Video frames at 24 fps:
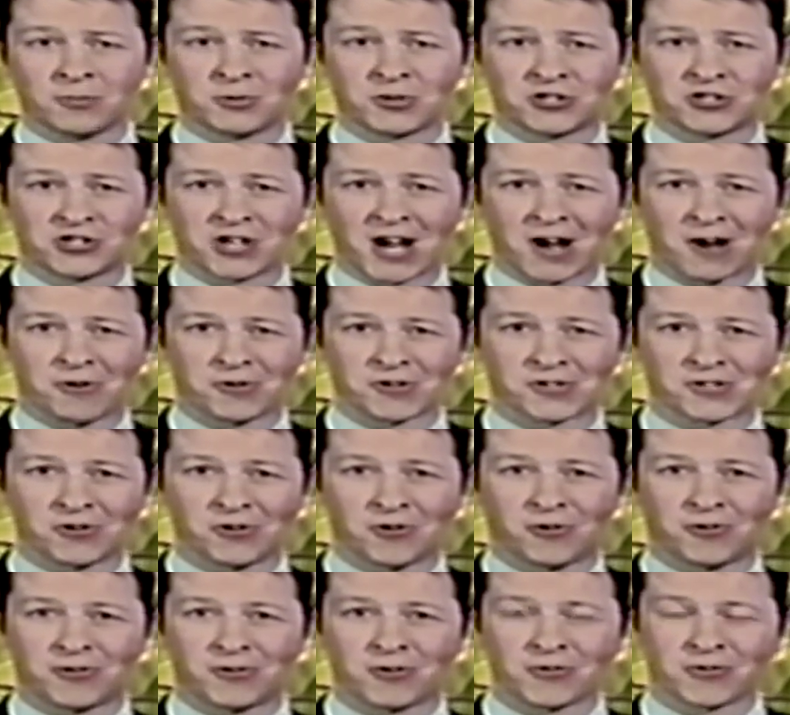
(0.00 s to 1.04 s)
with showers
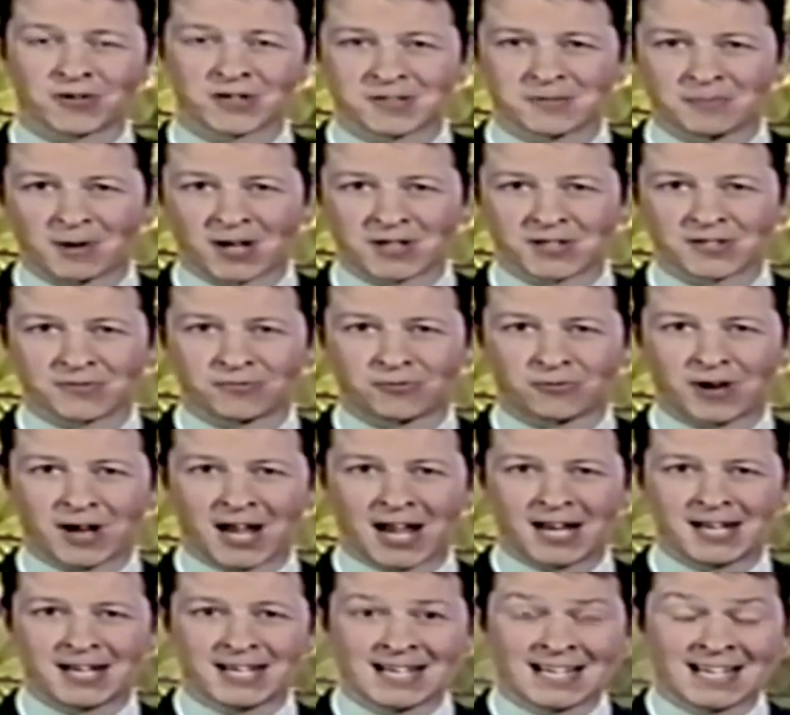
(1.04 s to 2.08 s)
or longer spells of
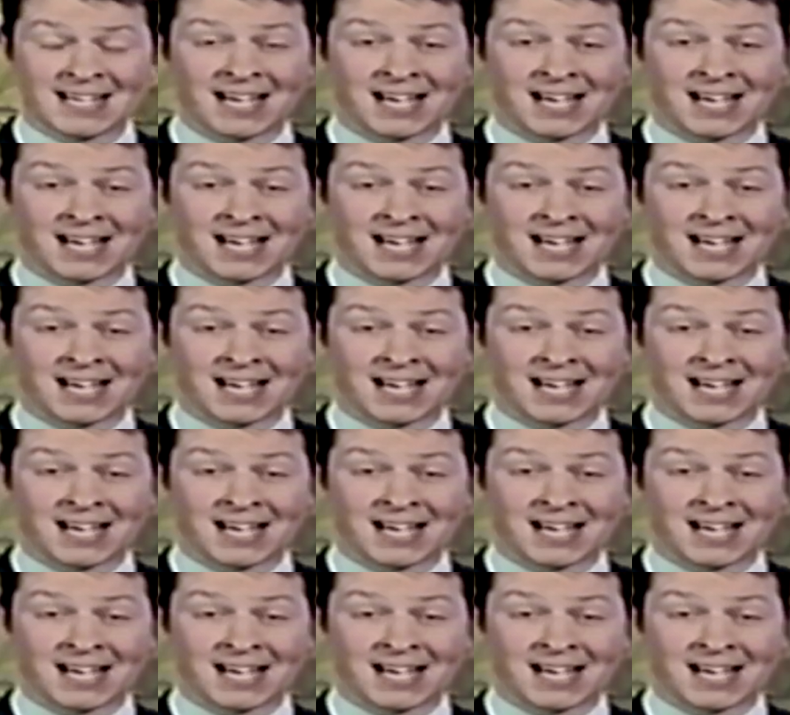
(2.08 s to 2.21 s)
rain.